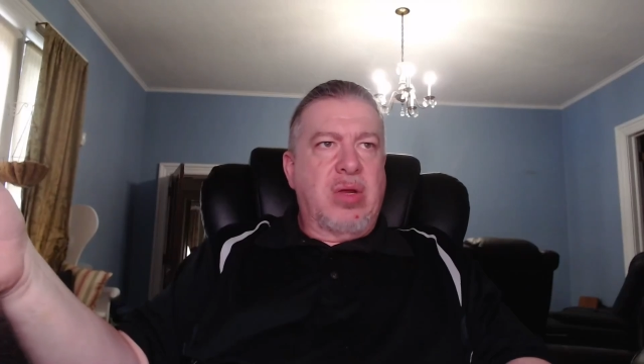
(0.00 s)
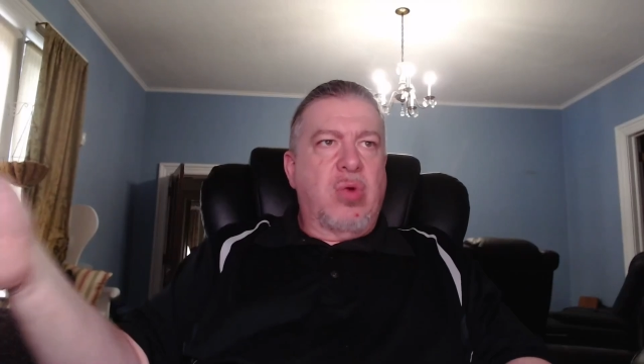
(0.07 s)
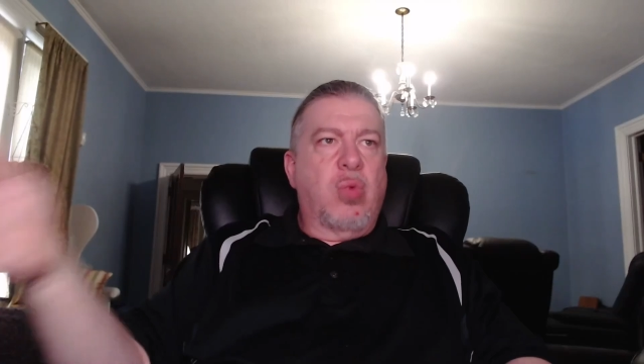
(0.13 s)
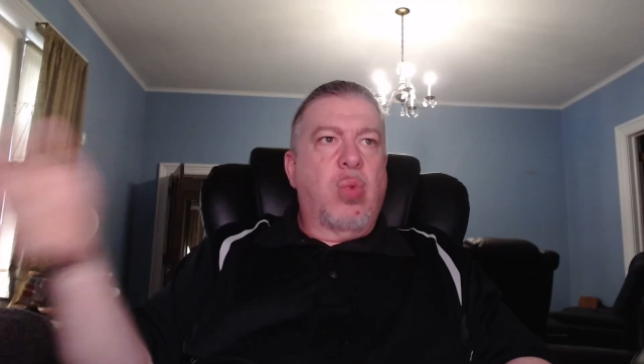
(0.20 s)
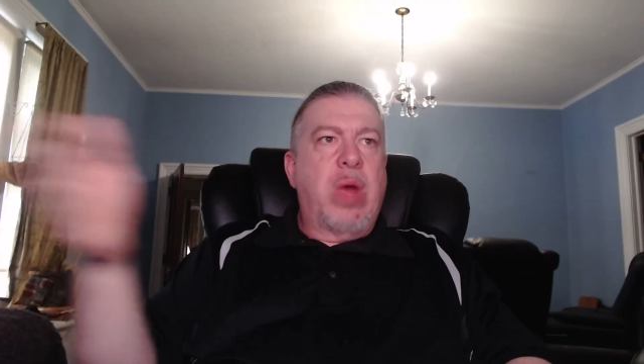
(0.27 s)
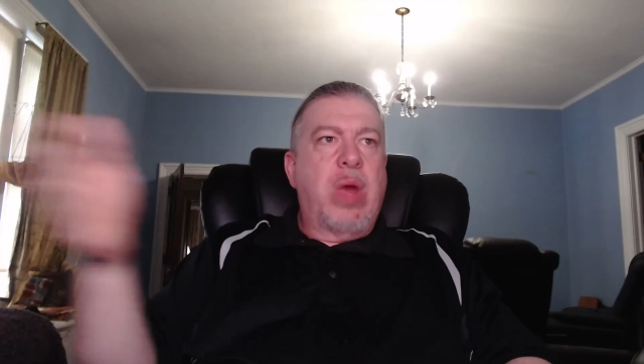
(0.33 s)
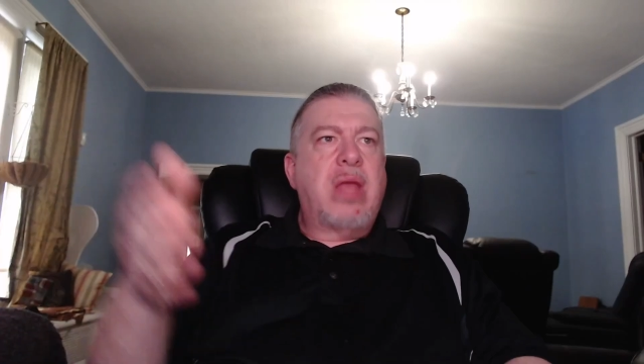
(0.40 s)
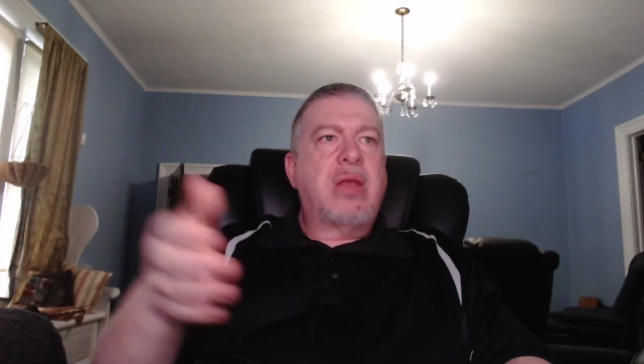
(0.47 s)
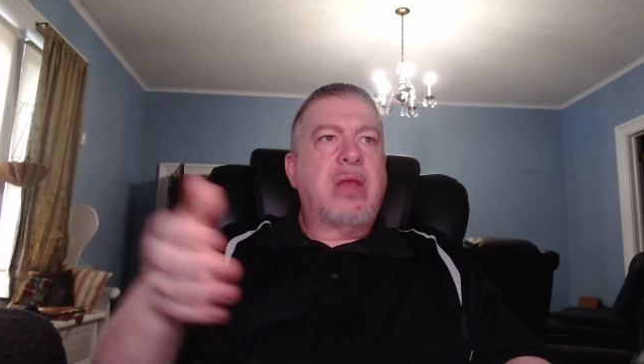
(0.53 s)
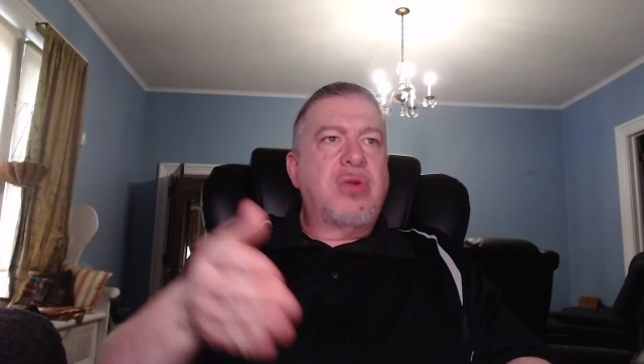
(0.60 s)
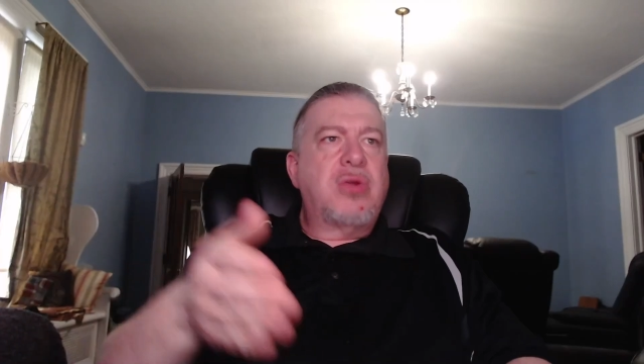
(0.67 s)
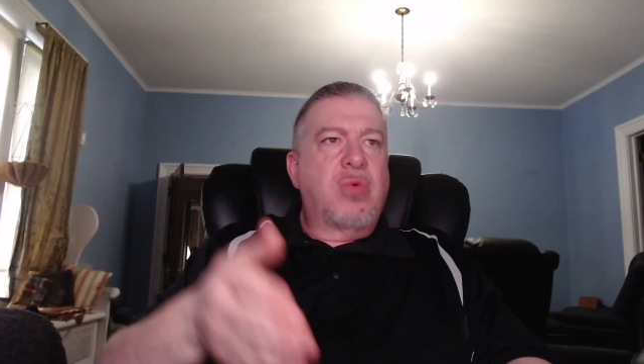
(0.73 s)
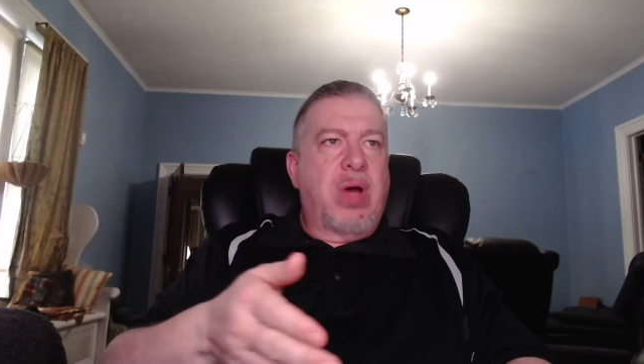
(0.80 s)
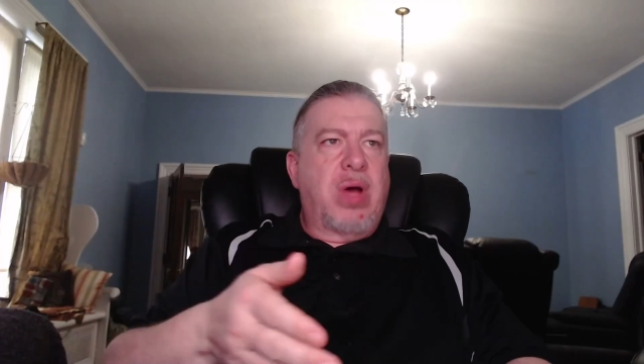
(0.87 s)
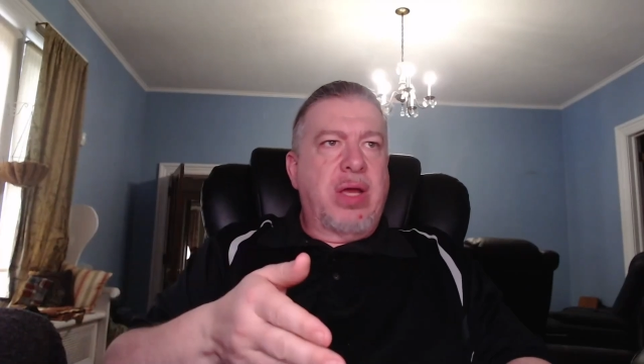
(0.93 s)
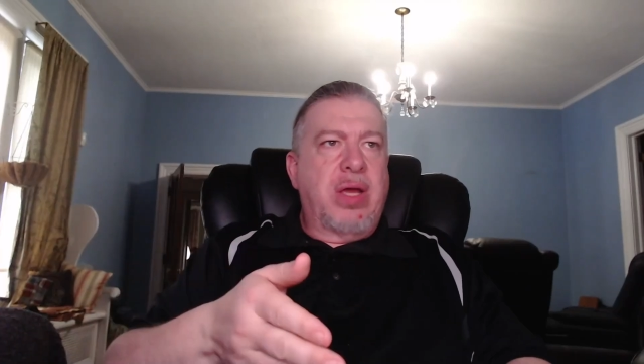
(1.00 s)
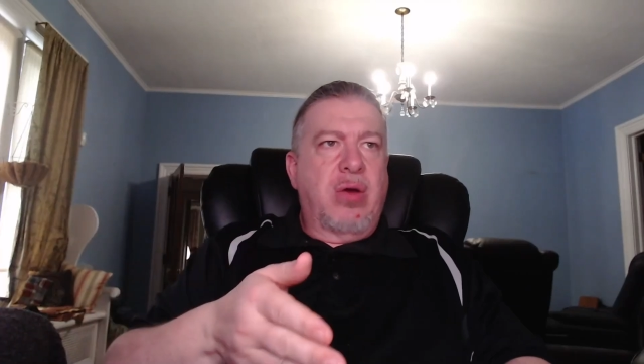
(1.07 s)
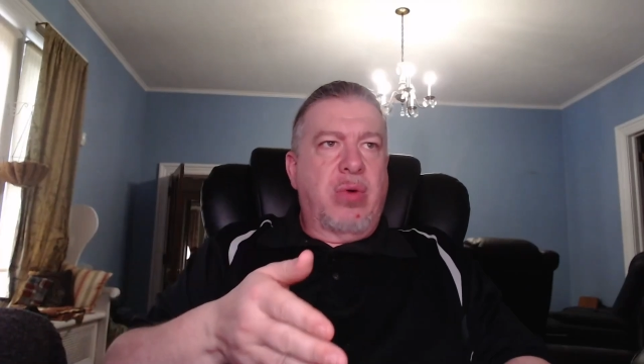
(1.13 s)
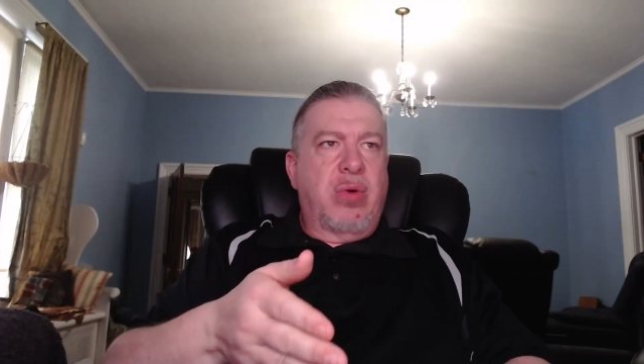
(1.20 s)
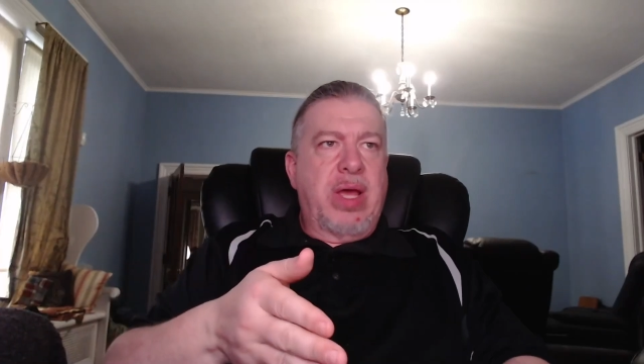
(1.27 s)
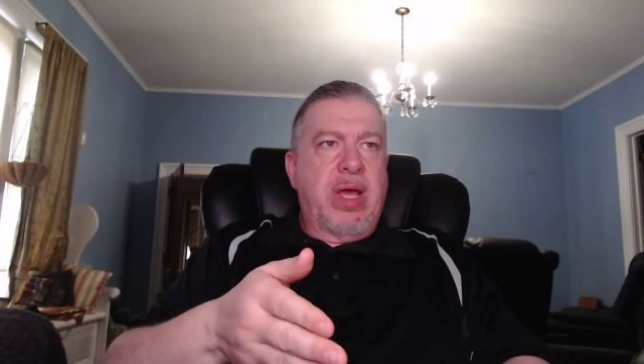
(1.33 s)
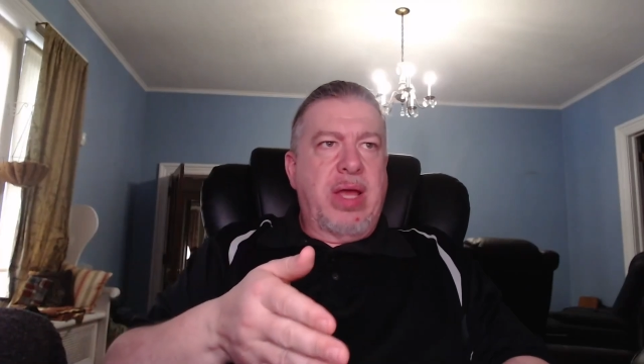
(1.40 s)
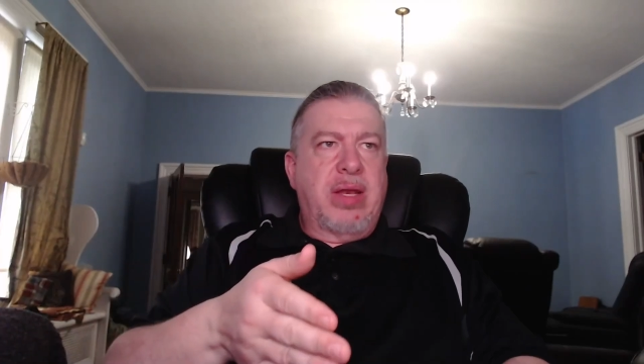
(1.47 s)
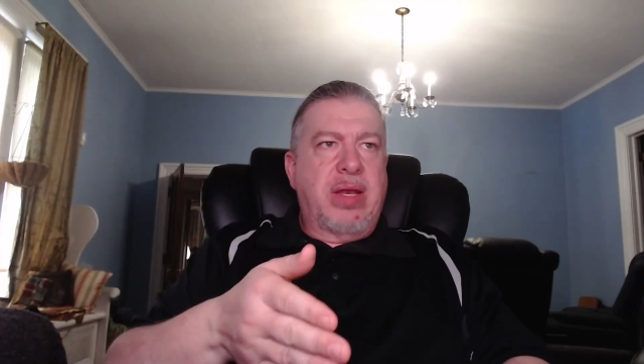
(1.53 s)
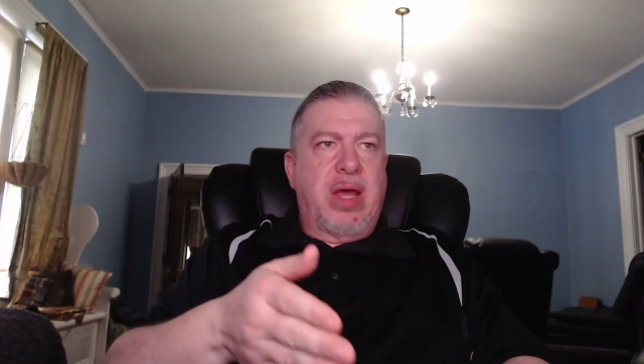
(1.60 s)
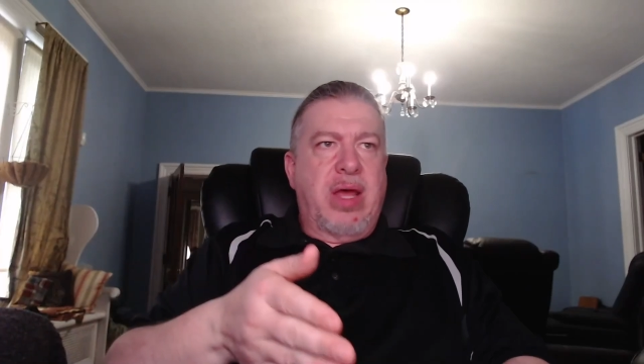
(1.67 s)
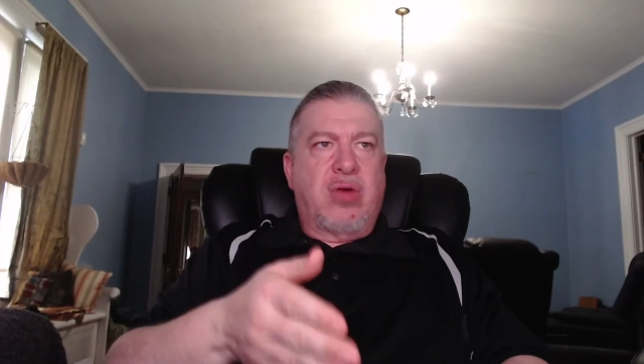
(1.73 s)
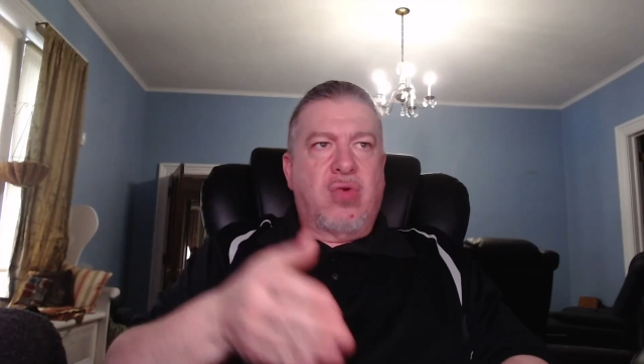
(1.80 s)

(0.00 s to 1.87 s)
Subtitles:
When do I go ahead and I